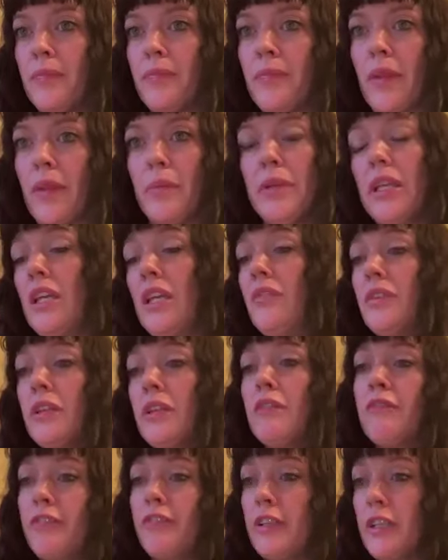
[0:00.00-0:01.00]
I mean, even
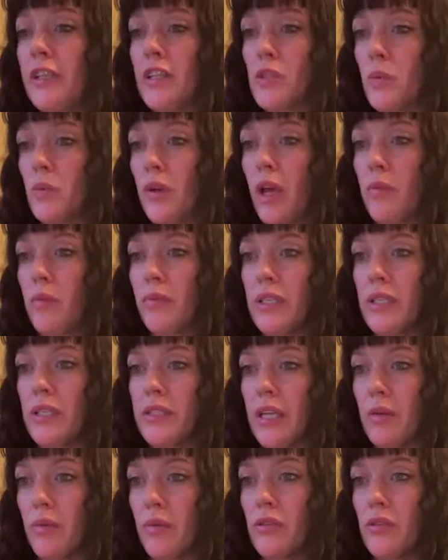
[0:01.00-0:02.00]
in fittings, when I bring
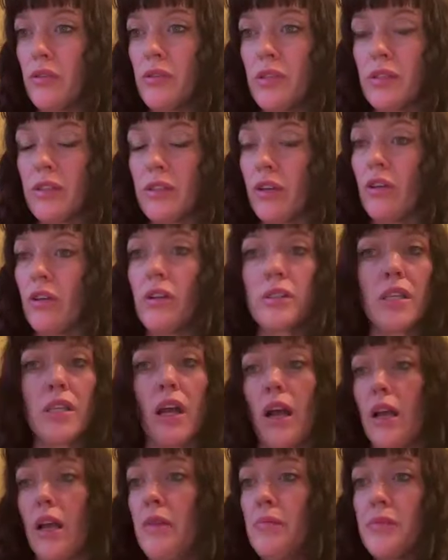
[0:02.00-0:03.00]
demos, there are
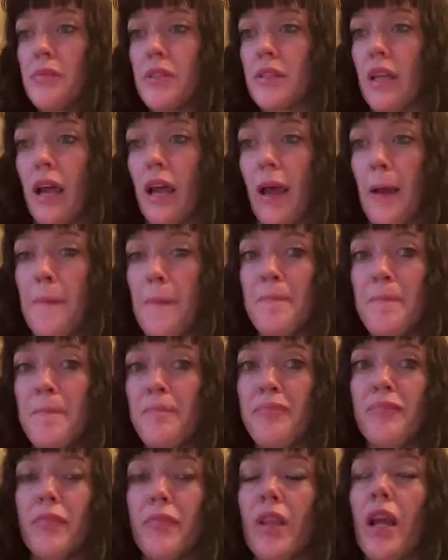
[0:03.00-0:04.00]
times that
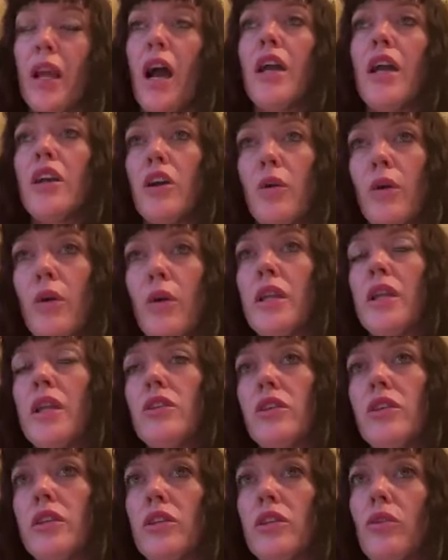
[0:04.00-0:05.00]
I go in, I
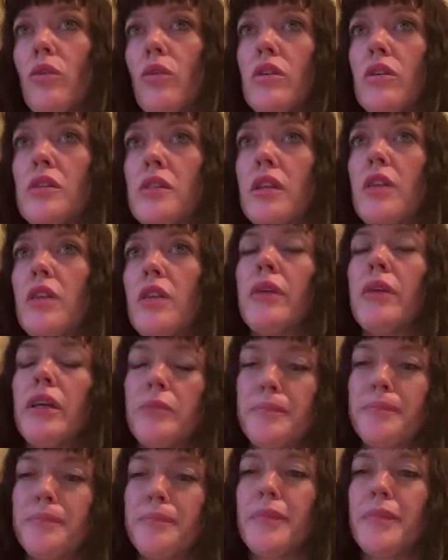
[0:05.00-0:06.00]
look at the horse, and I'm like,
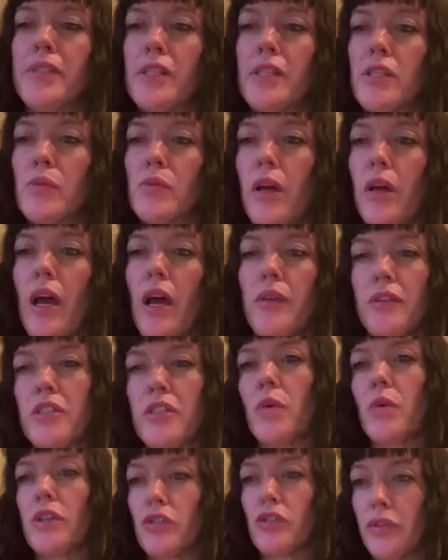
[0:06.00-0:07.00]
this is
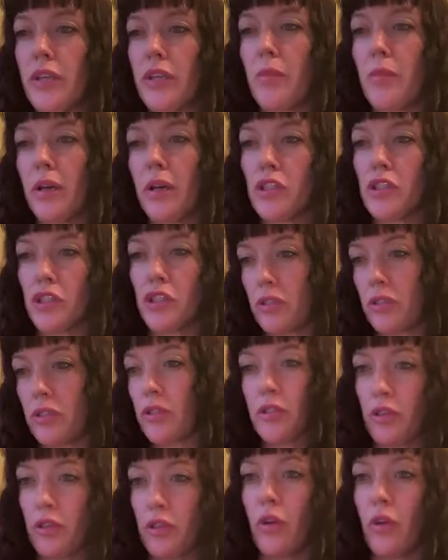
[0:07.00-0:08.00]
what tree I'm going to
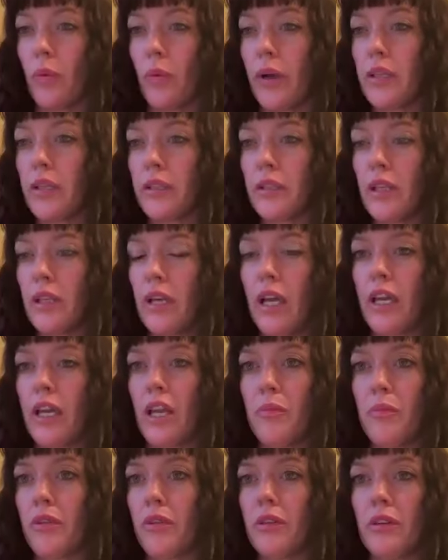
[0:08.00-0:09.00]
start with, and I
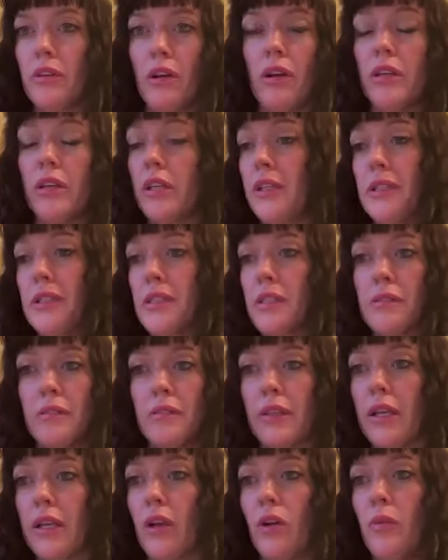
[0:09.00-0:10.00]
put it on, and it's
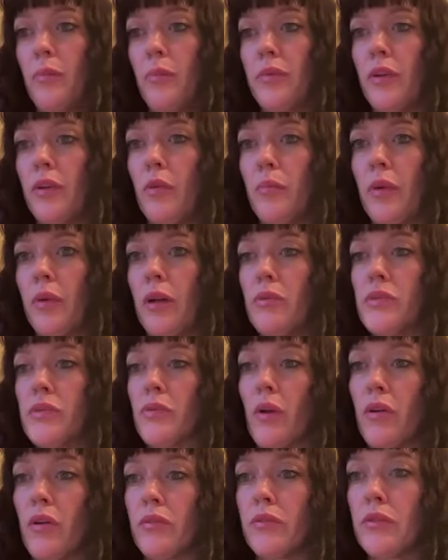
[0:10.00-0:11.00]
like, oh nope, I was
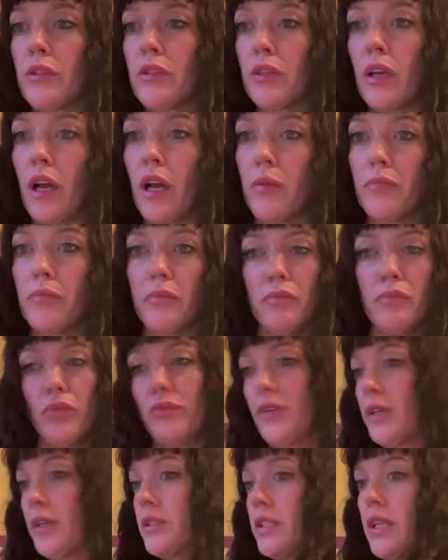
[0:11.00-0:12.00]
wrong. I'm move
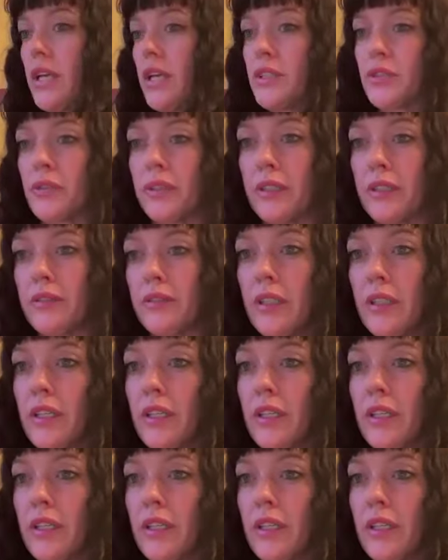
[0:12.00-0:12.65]
on to that tree.